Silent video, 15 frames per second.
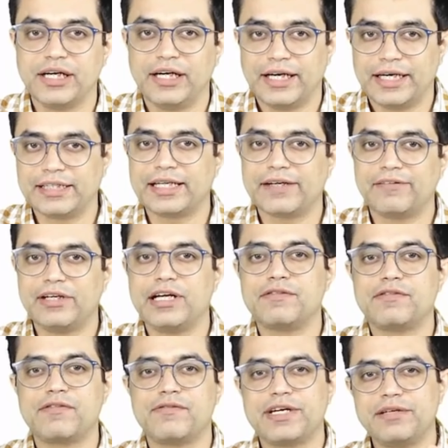and then we'll have
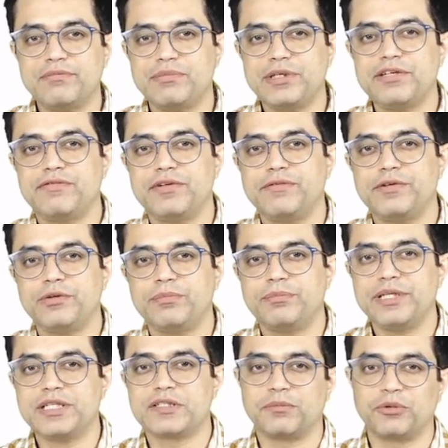a very brief review
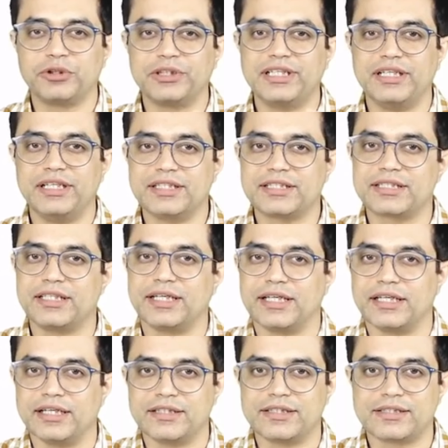based upon the latest
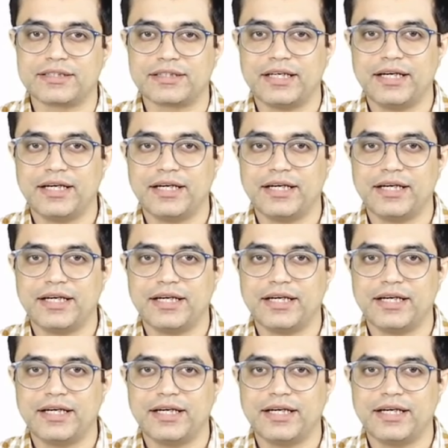guidelines.